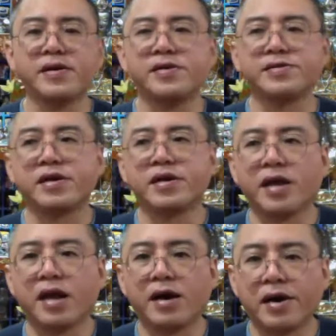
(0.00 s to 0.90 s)
that
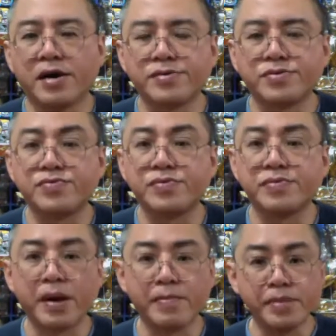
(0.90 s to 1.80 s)
allow us to
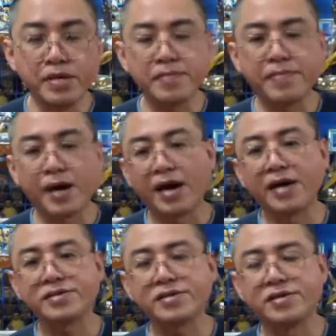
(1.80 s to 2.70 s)
remember the
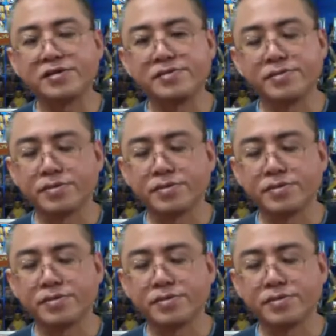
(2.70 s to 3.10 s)
past and